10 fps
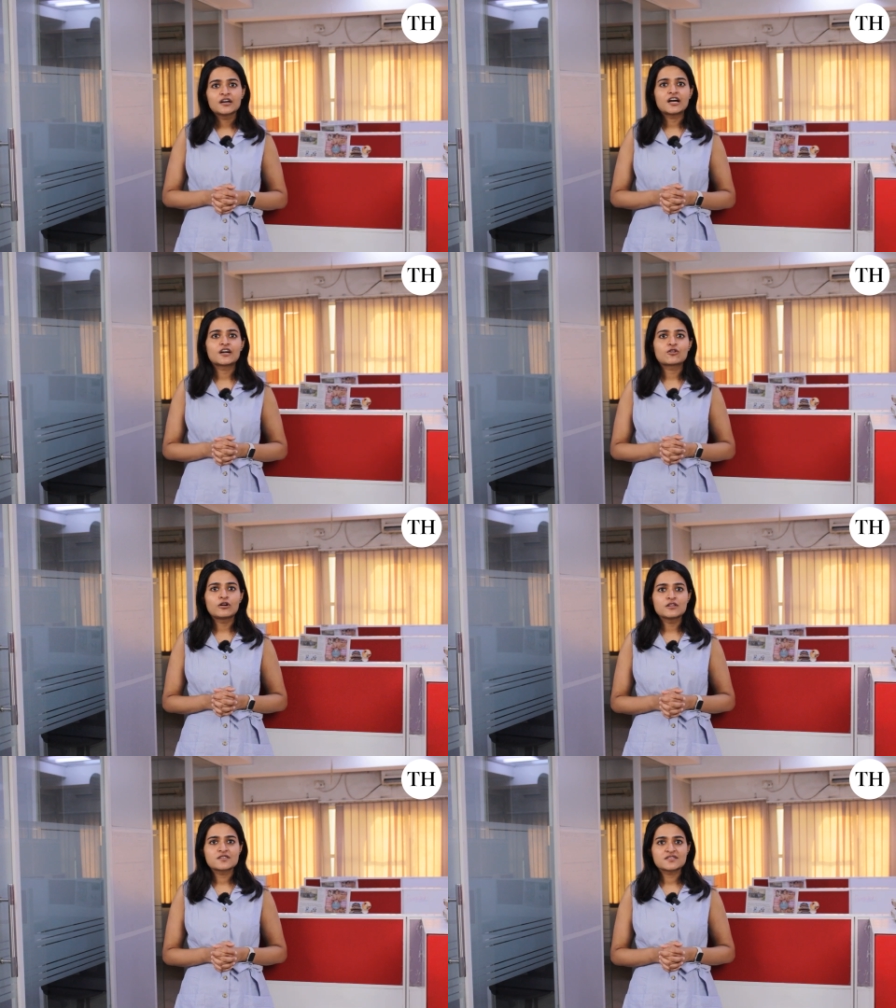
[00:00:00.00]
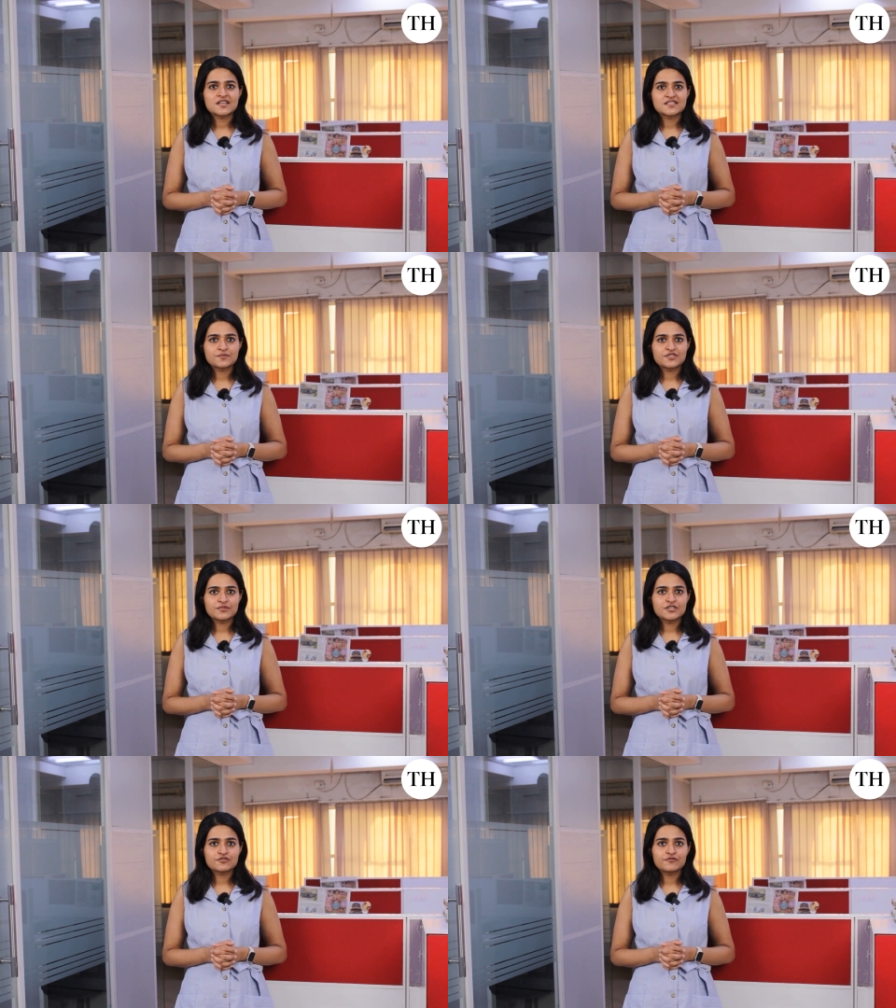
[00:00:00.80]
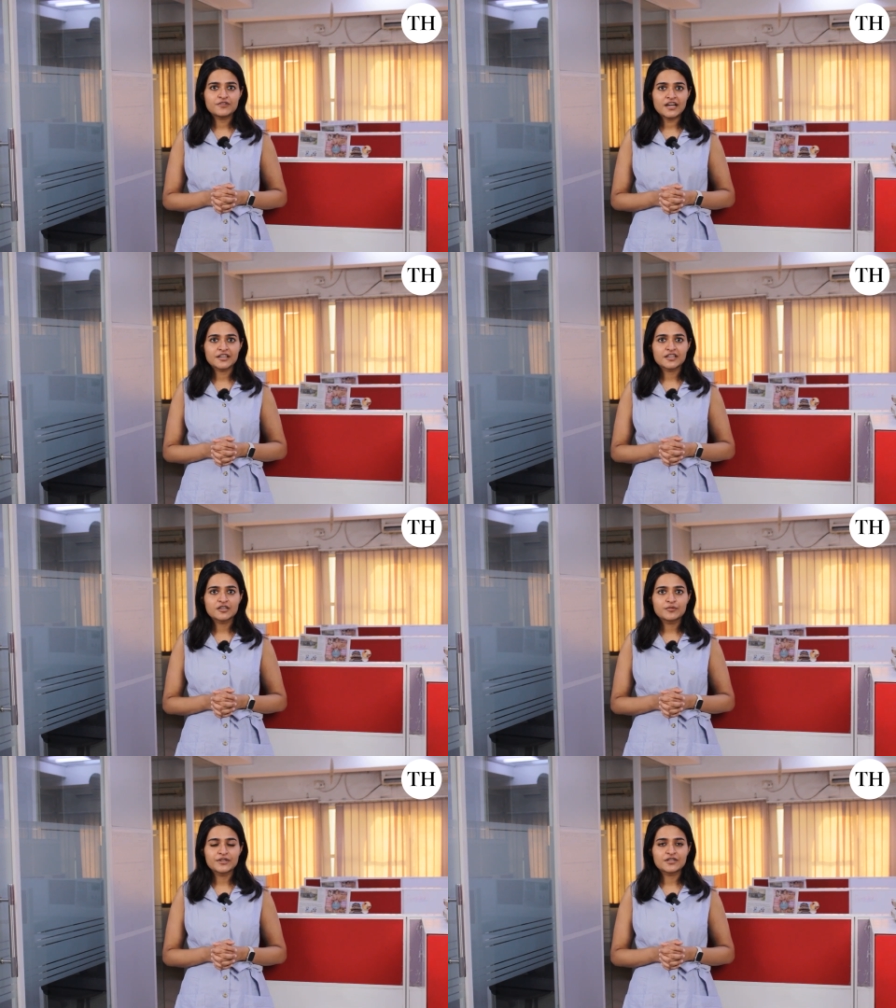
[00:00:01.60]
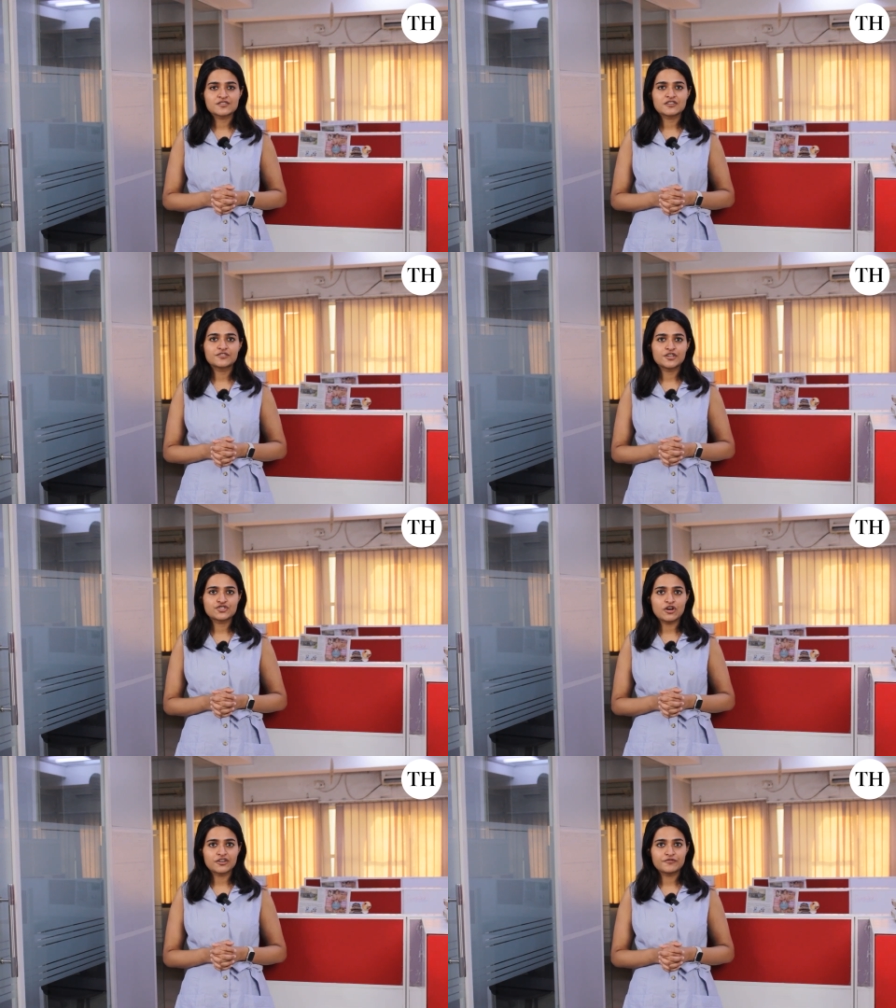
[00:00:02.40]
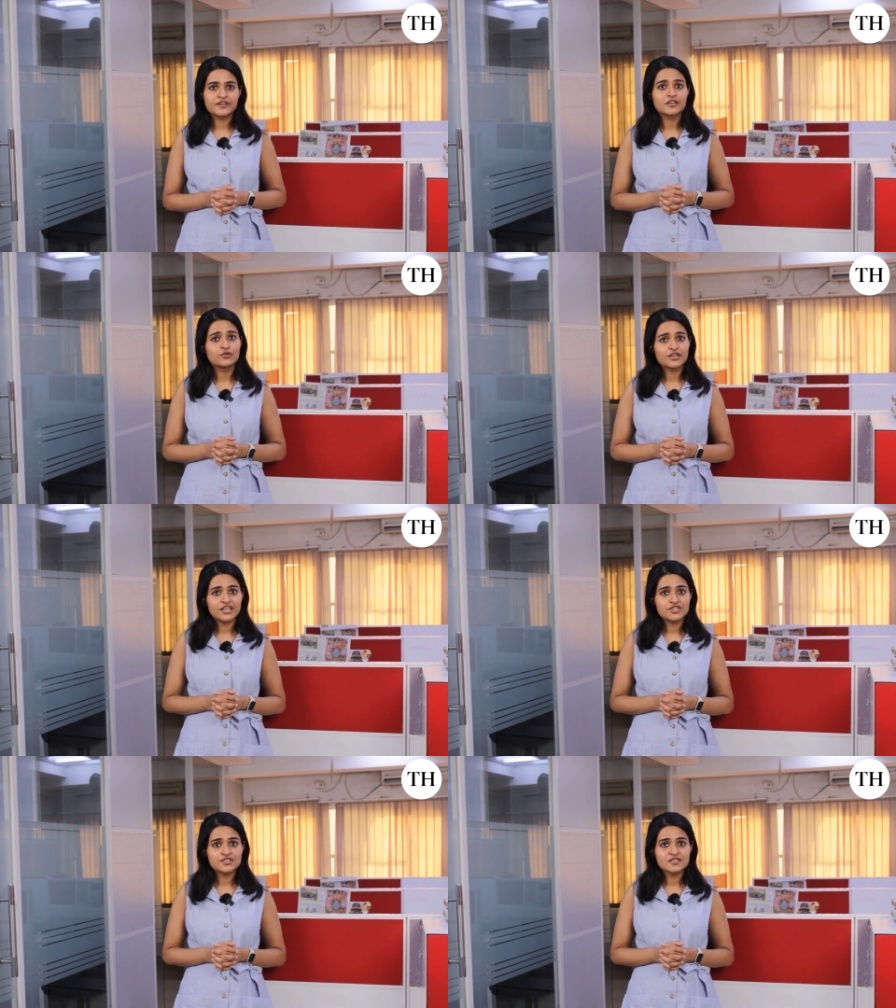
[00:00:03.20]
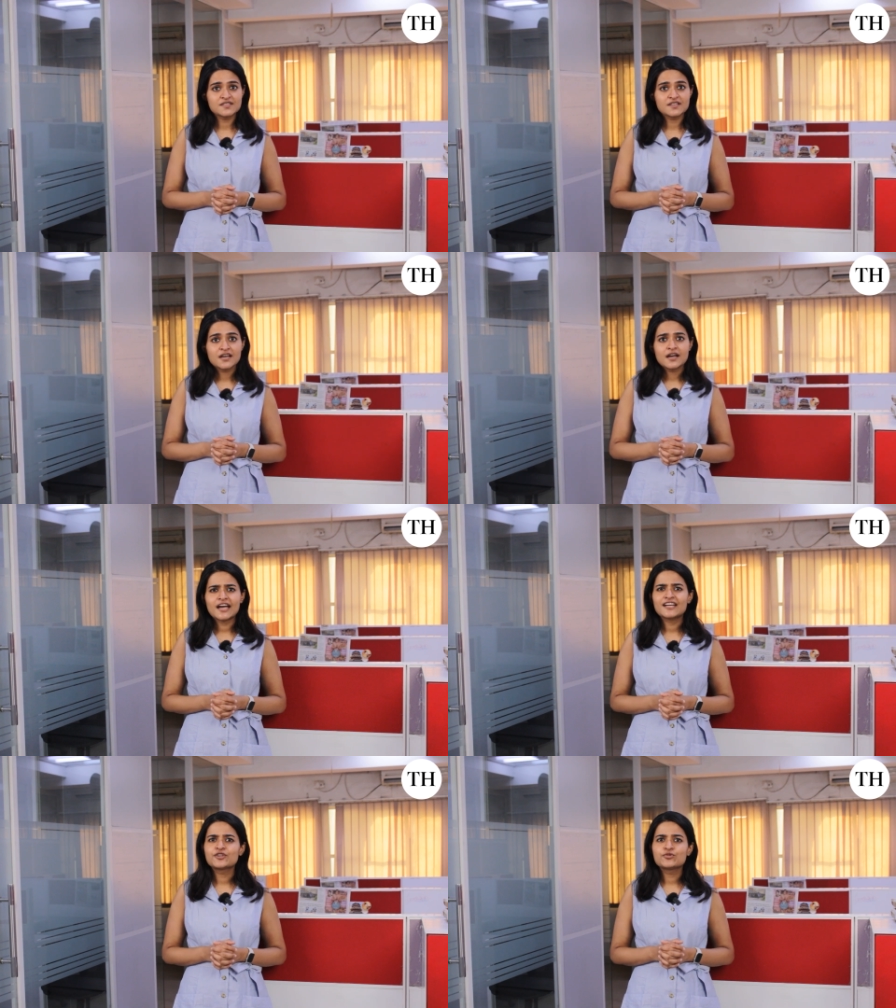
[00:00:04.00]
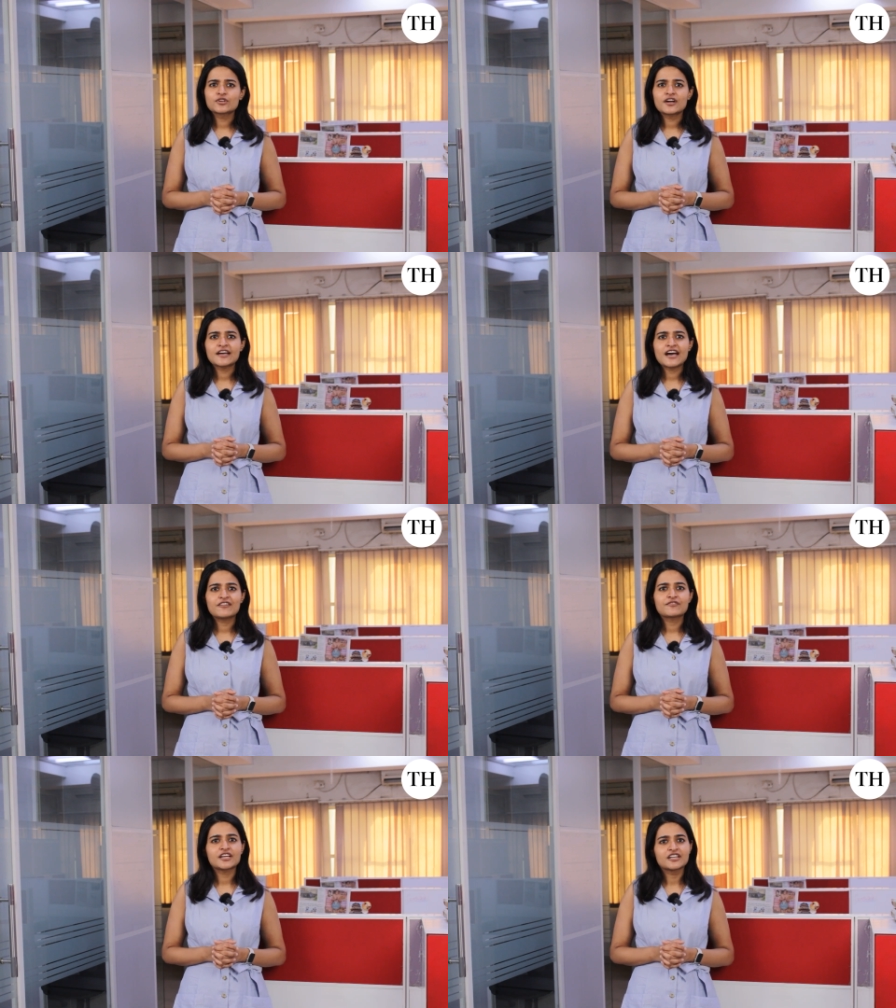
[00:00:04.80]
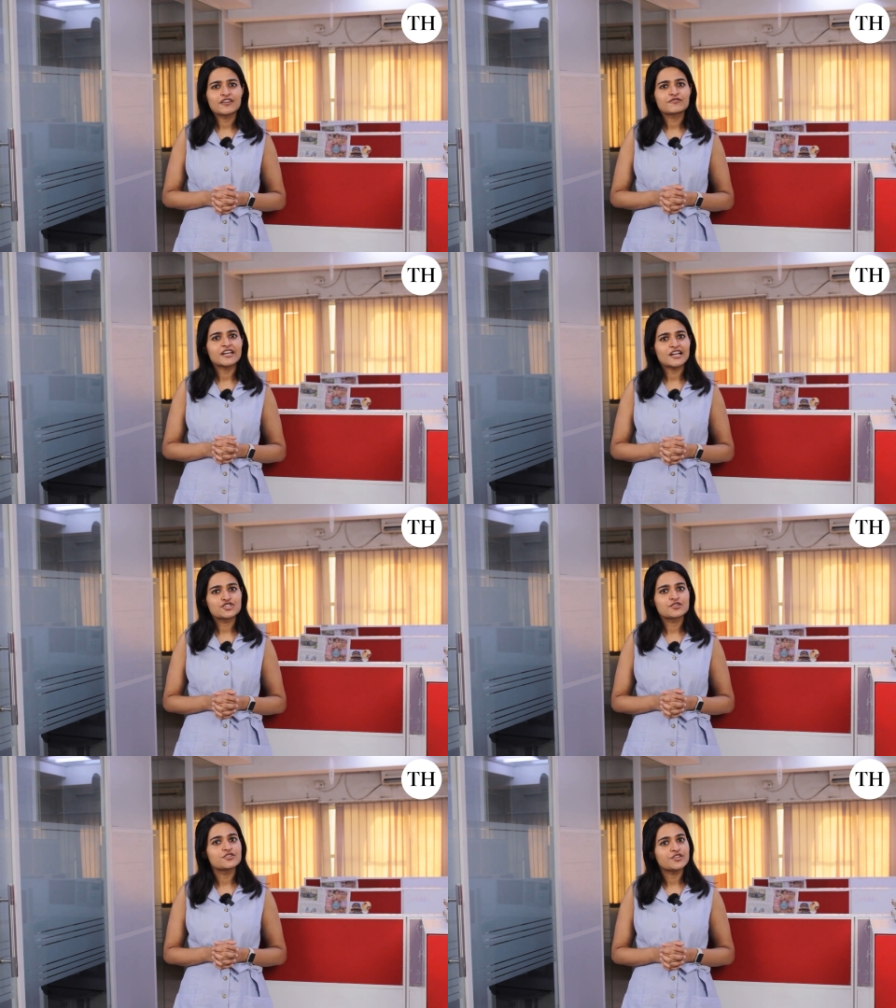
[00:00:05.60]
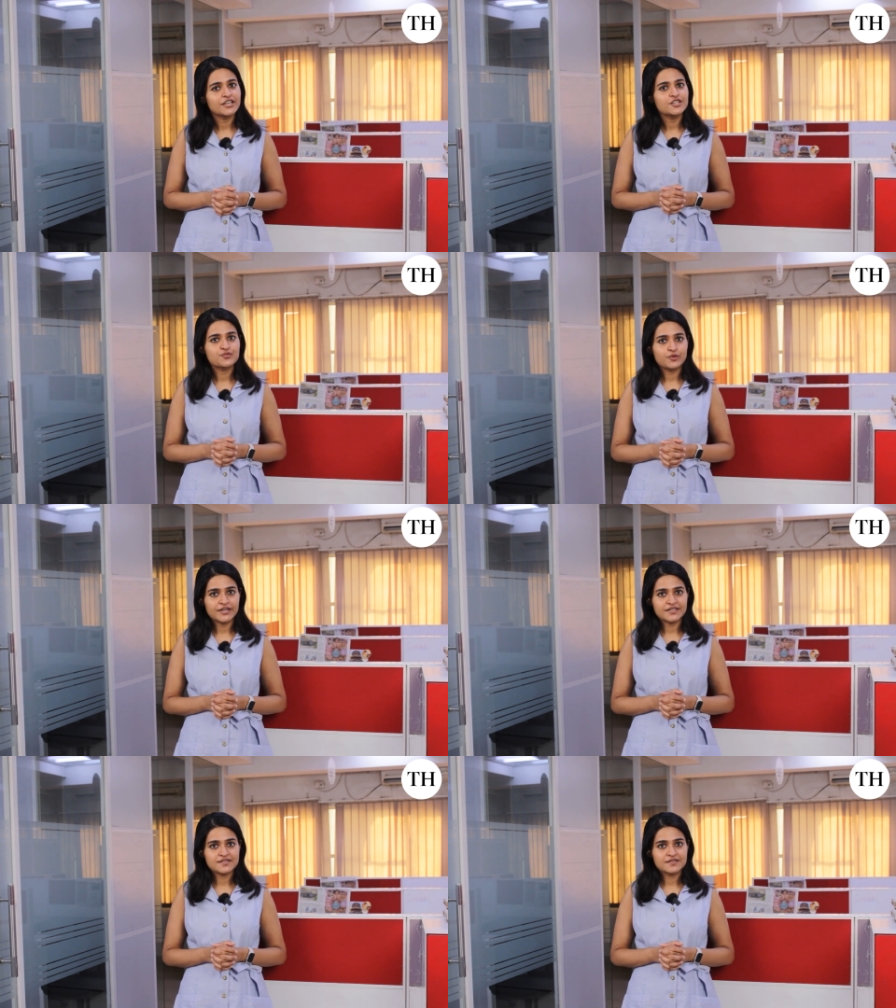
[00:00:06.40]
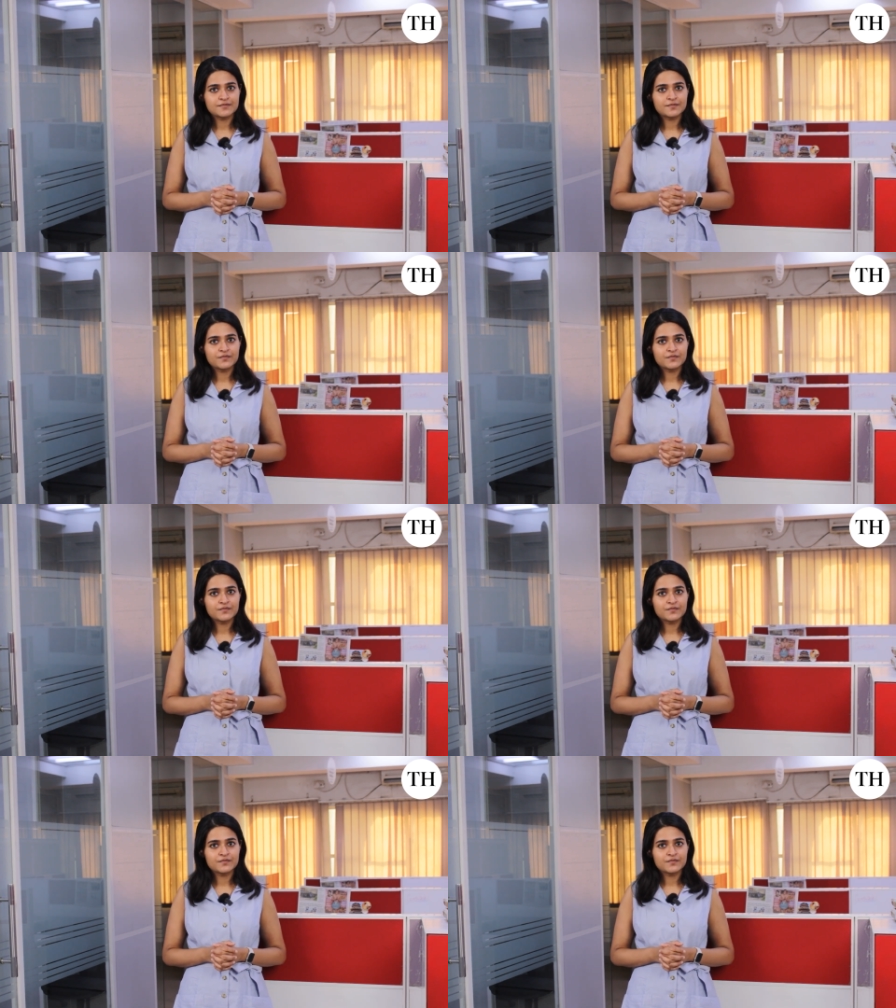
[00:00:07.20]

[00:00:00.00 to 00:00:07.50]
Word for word: are also susceptible to flooding because of their geographic locations and do not have enough natural drainage points.